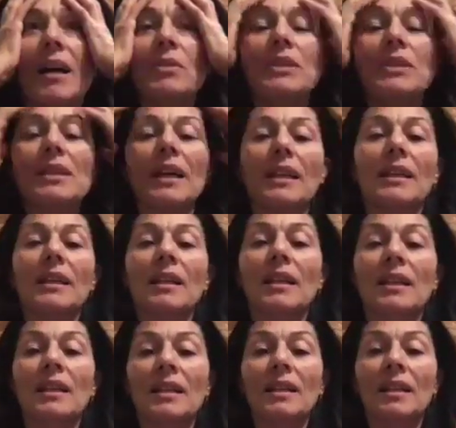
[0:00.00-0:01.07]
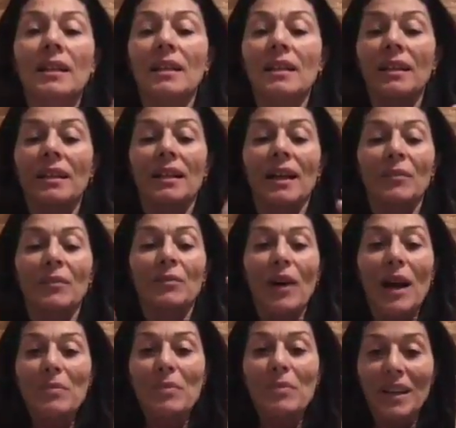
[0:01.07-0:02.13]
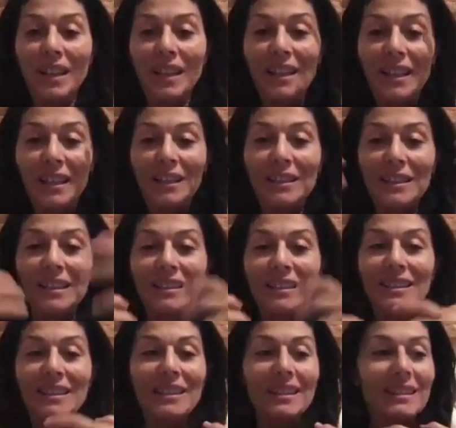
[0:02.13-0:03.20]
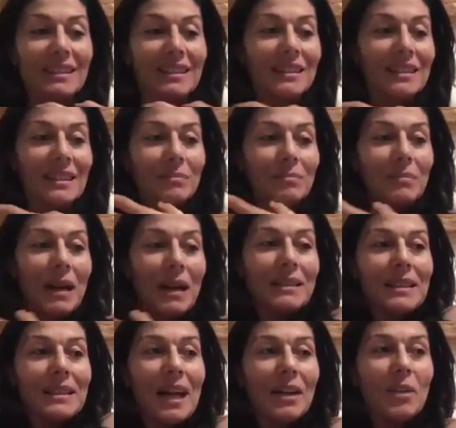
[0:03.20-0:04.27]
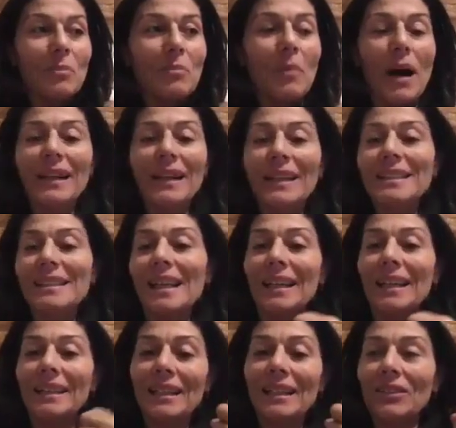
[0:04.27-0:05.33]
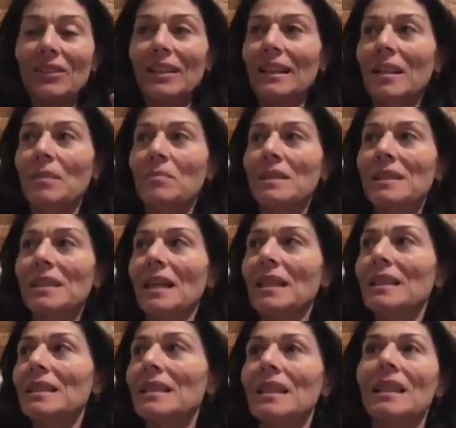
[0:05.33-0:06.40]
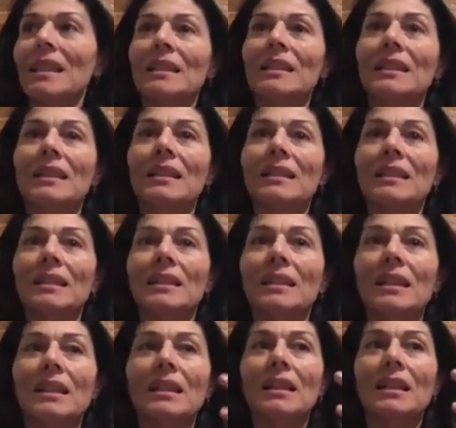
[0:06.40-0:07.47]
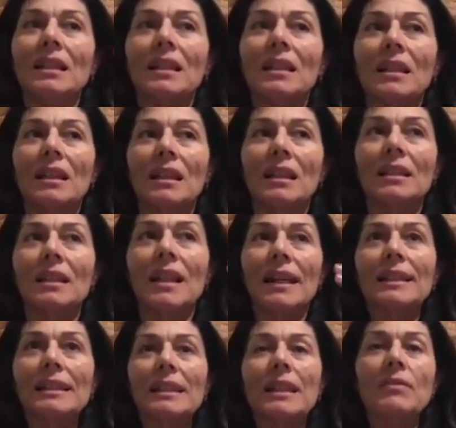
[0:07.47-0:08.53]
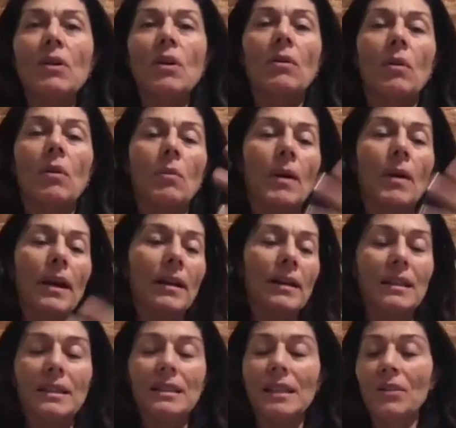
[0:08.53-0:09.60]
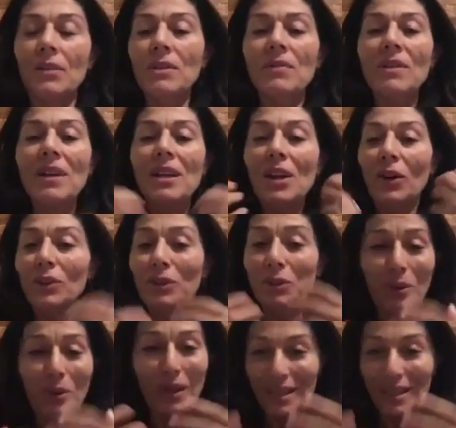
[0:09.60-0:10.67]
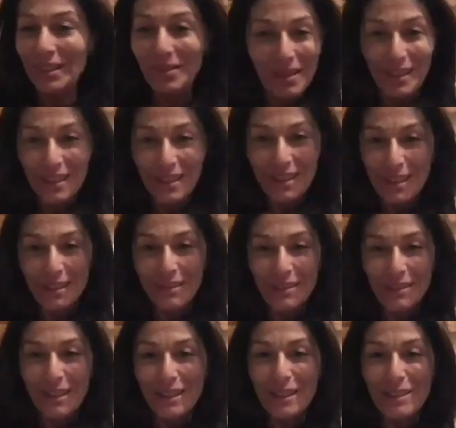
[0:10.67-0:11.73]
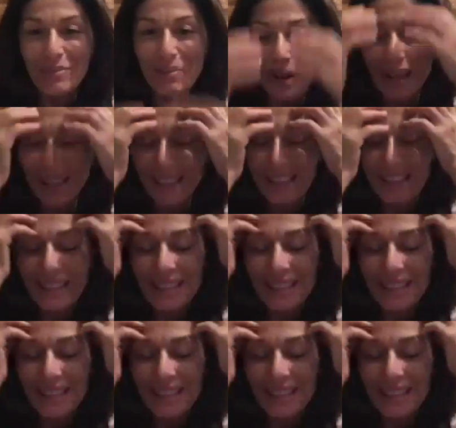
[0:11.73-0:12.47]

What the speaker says: just like I'm vibrating like my entire body. It's like, like I'm sensing the next level of awareness. I don't even know the words I want to express this.